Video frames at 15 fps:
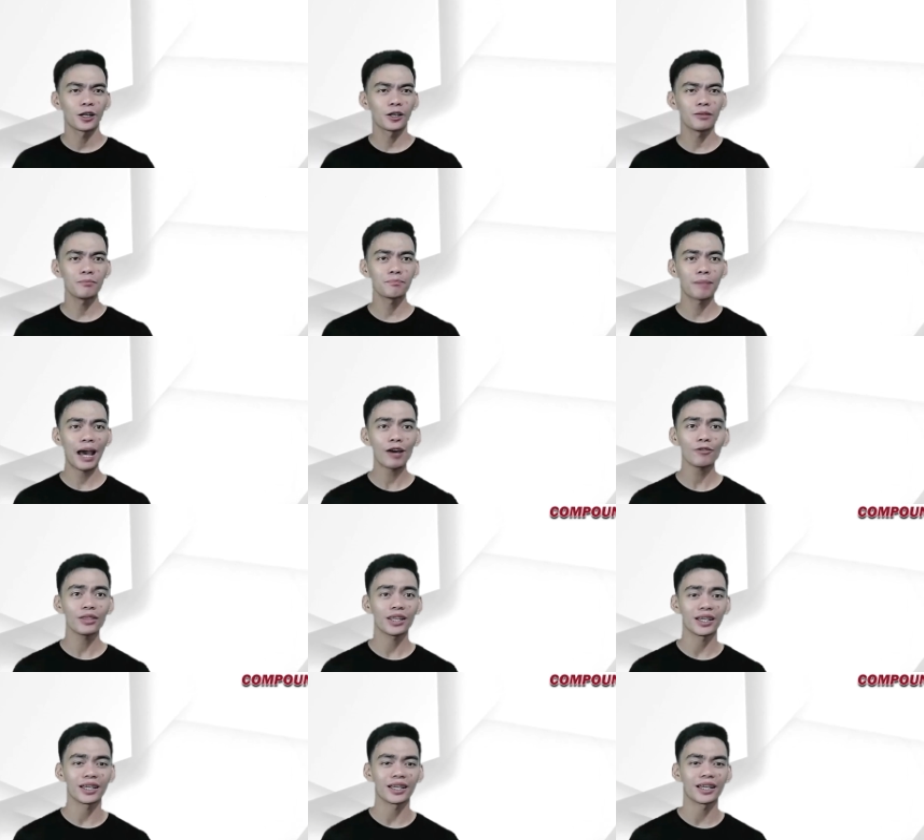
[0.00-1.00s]

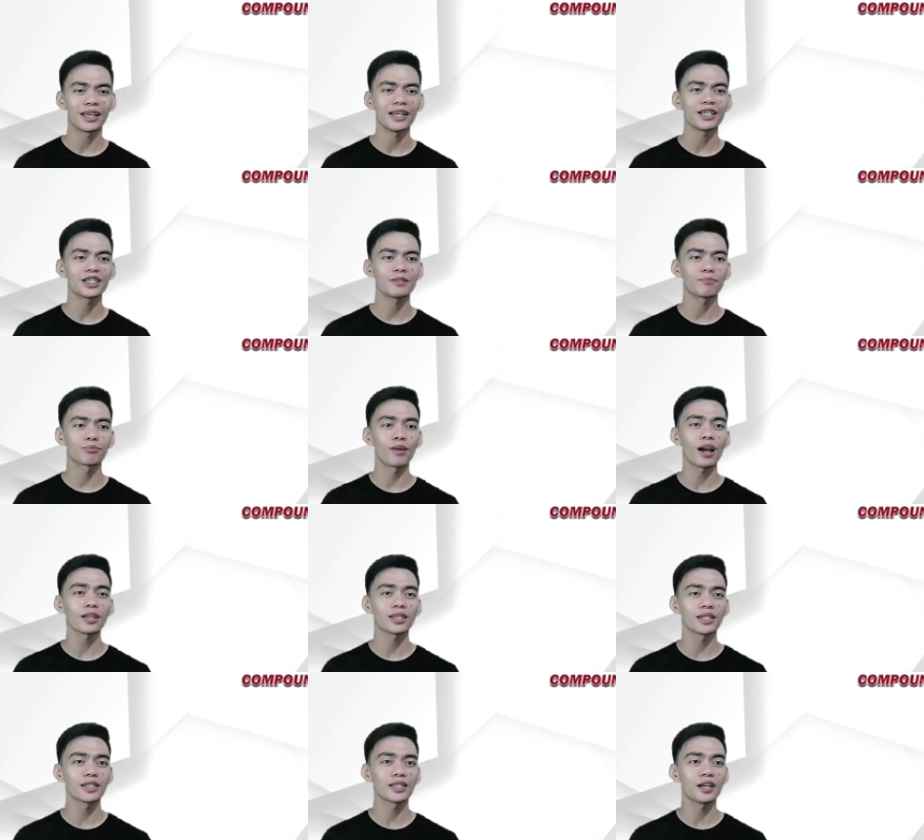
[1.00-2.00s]
Compounding is the
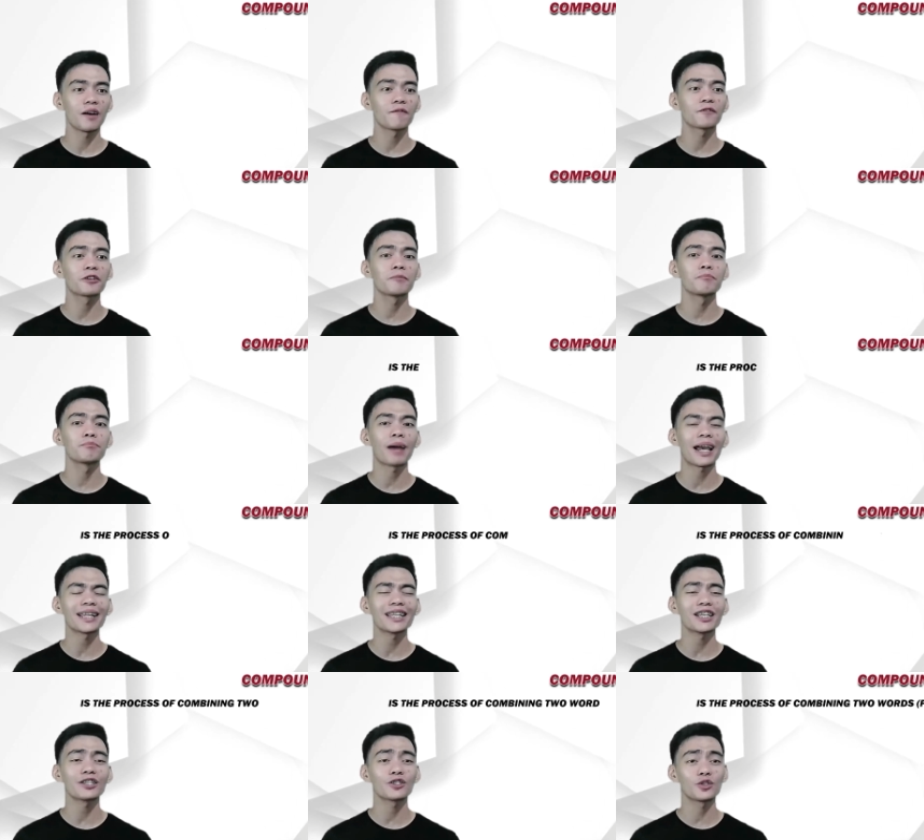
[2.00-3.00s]
process of
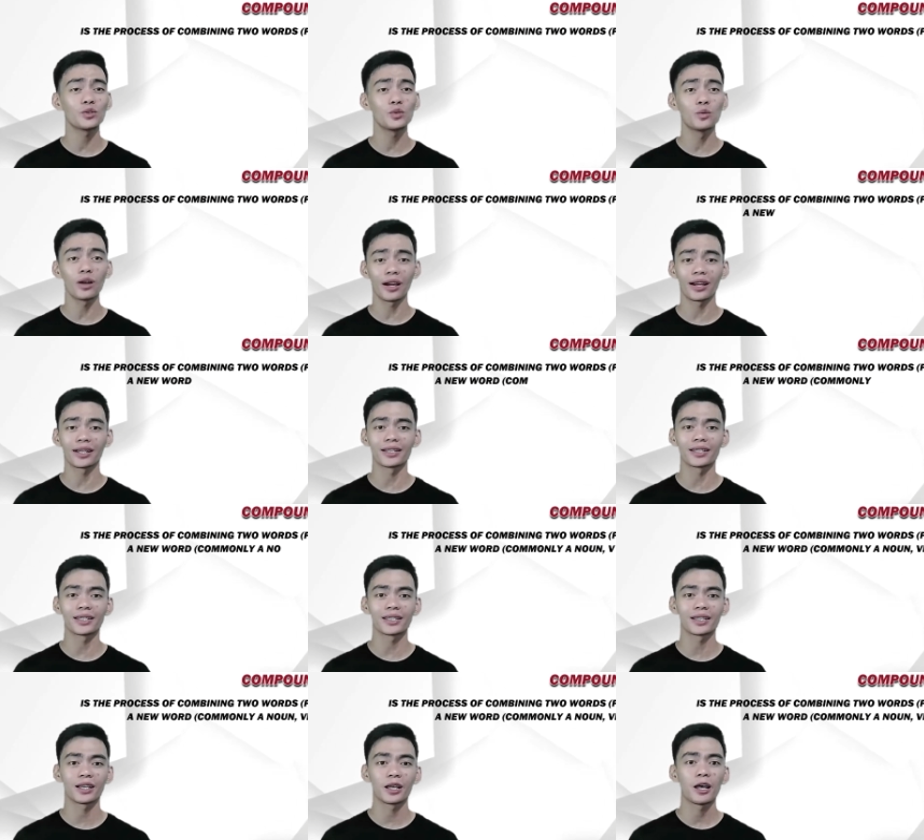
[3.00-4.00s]
combining two
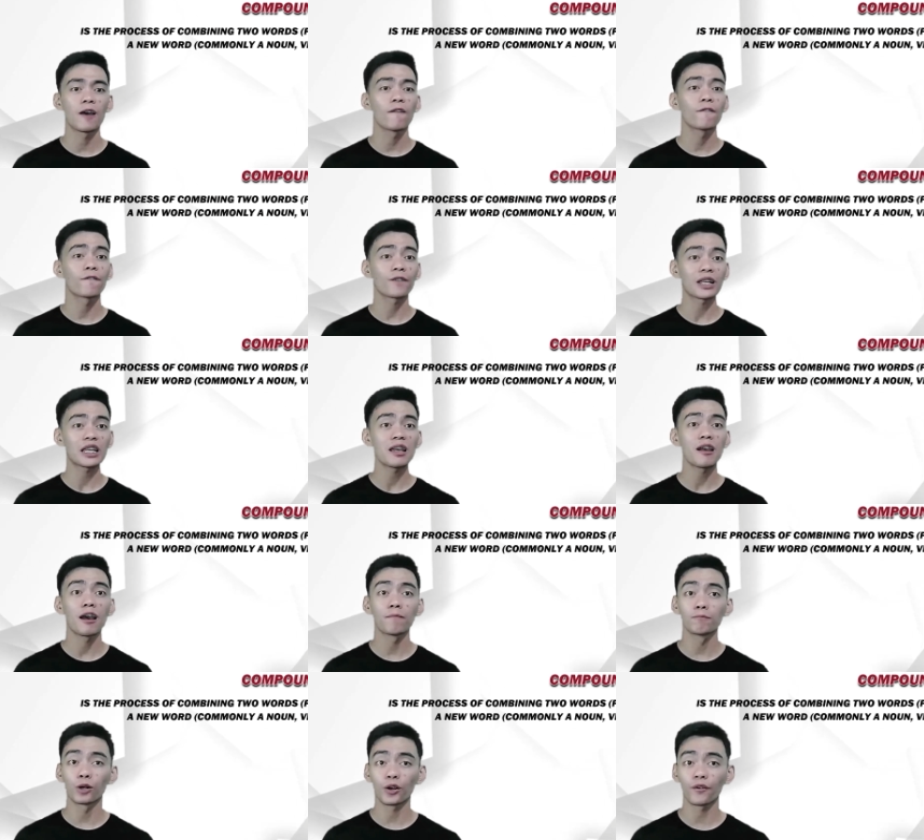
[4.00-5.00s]
words, free
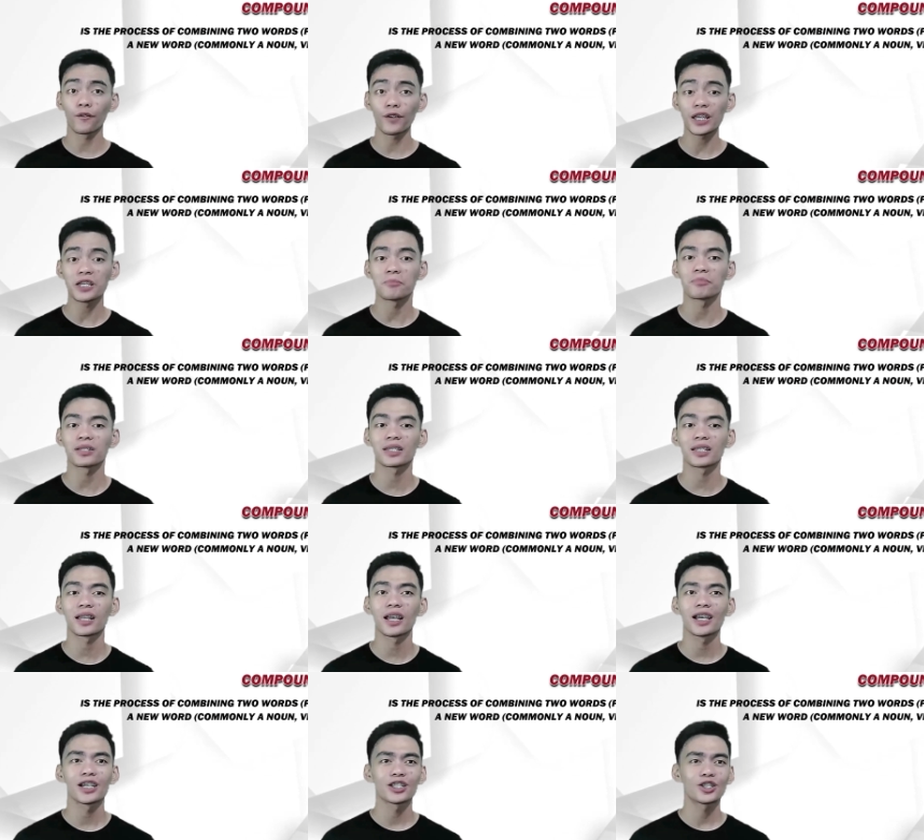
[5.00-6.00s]

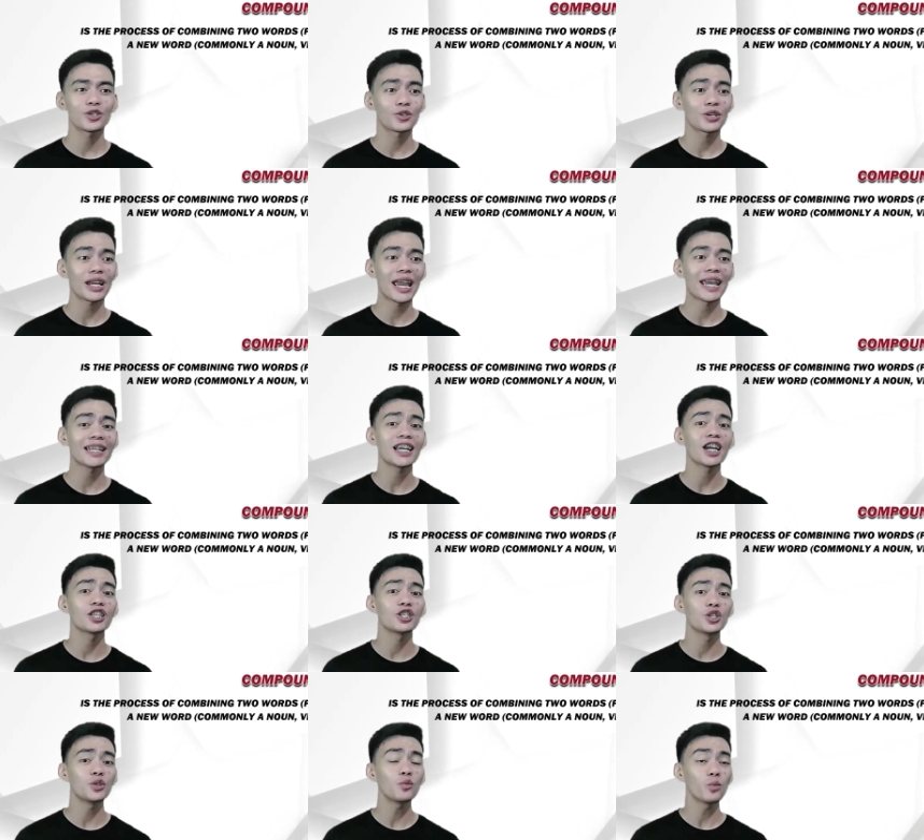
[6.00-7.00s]
morphemes, to create
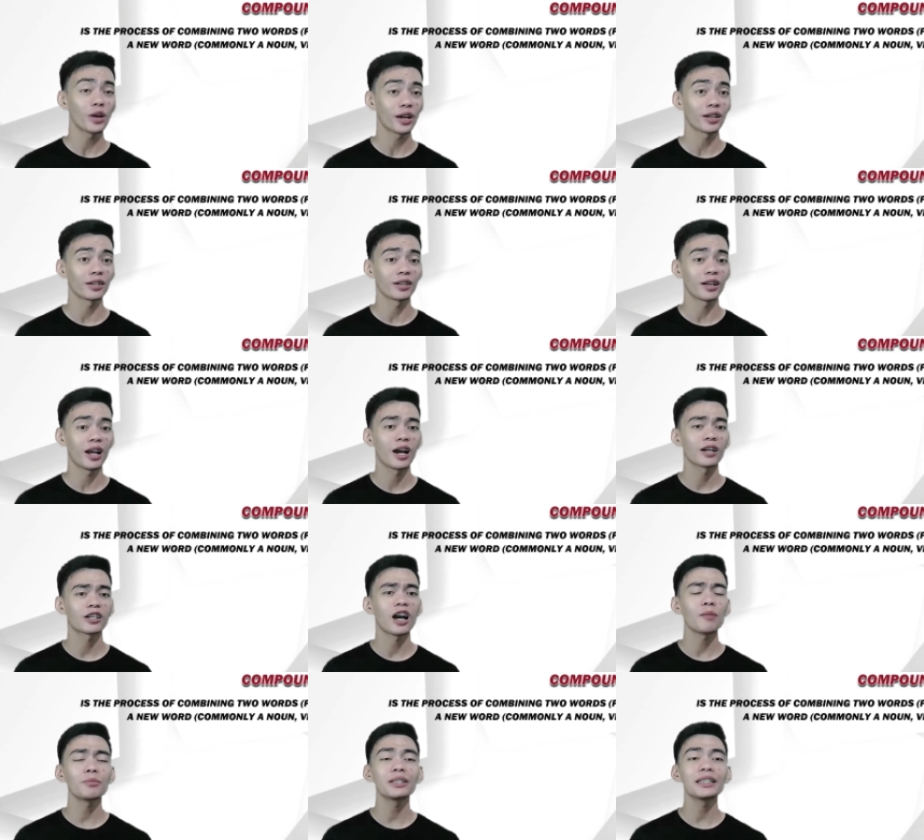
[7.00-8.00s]
a new word,
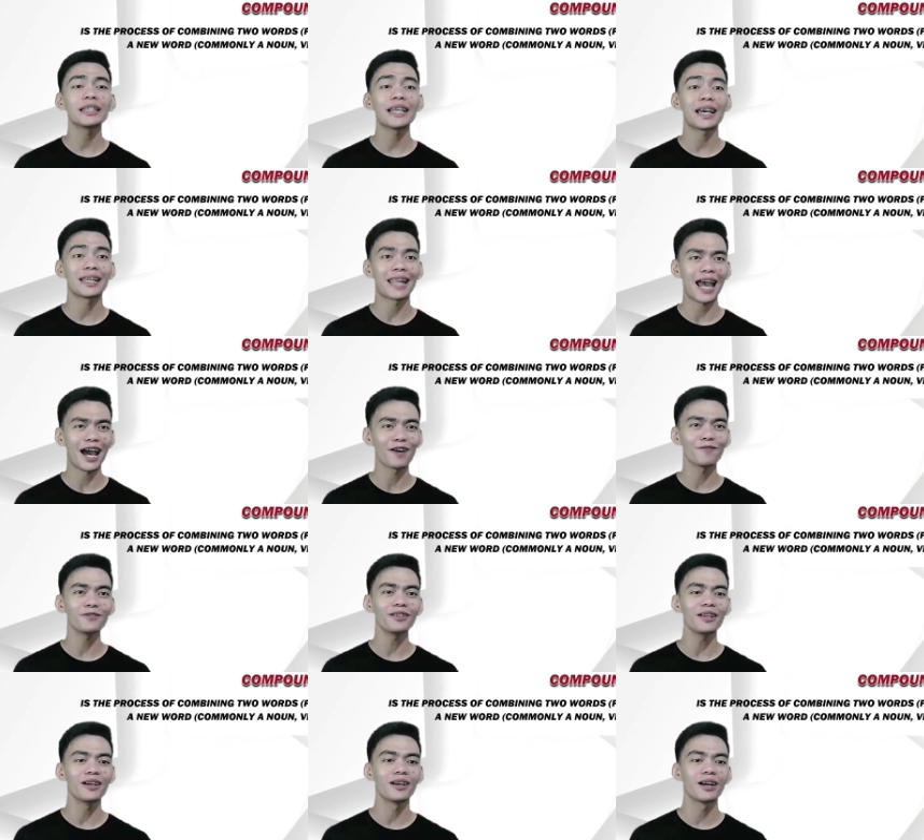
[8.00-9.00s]
commonly a
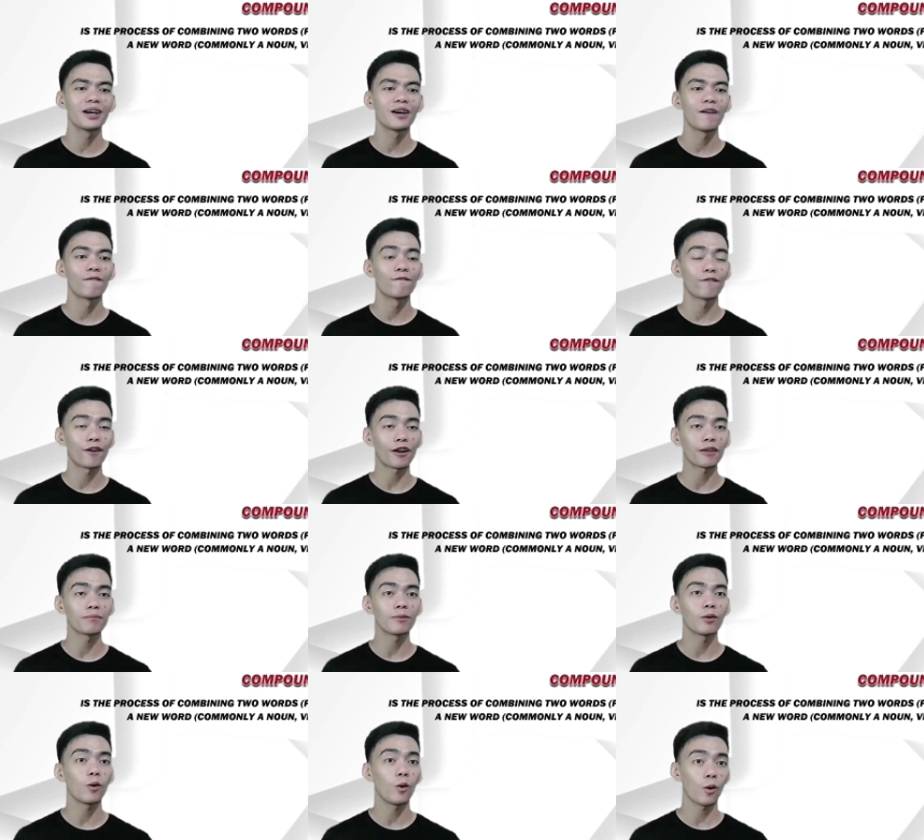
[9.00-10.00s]
noun,
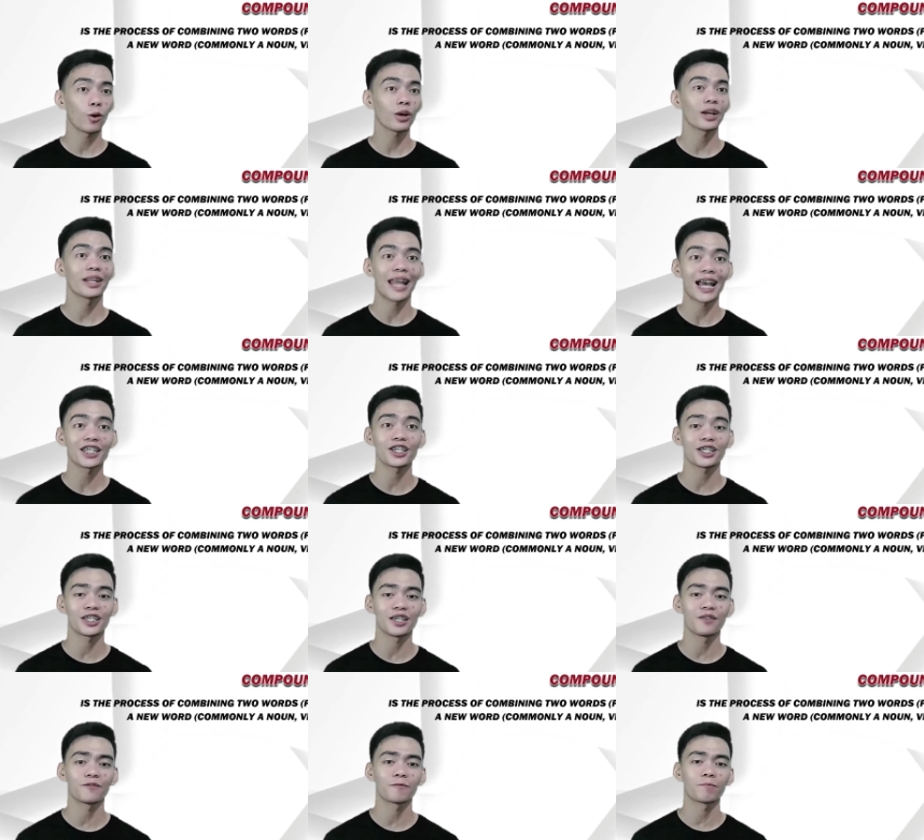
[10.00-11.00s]
verb, or an
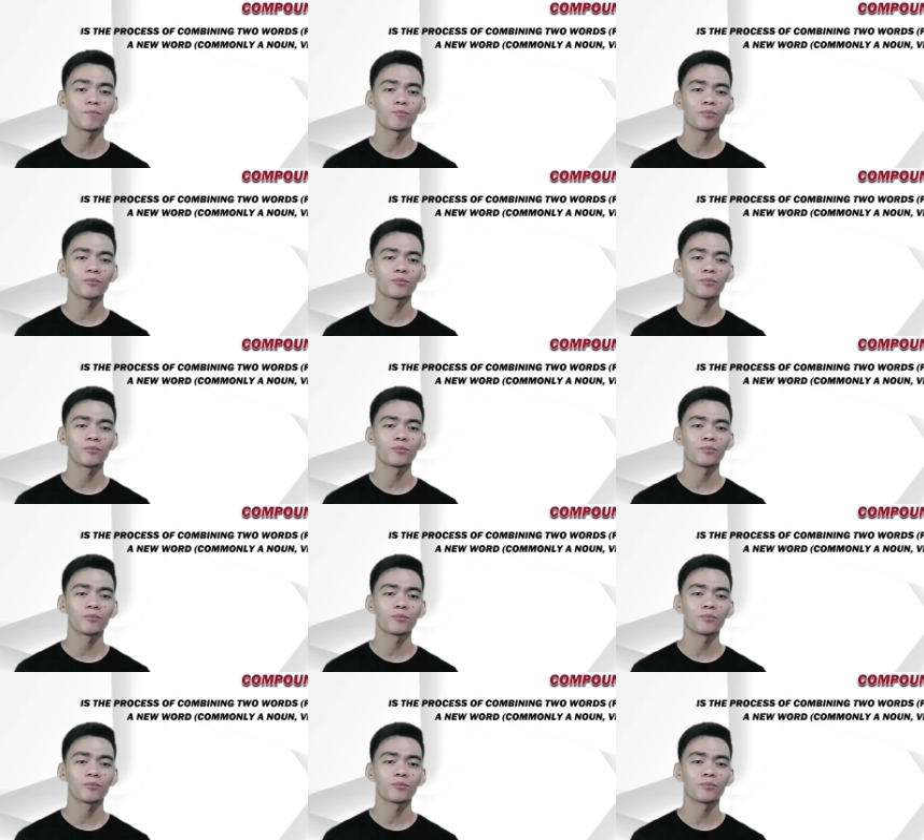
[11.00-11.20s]
adjective.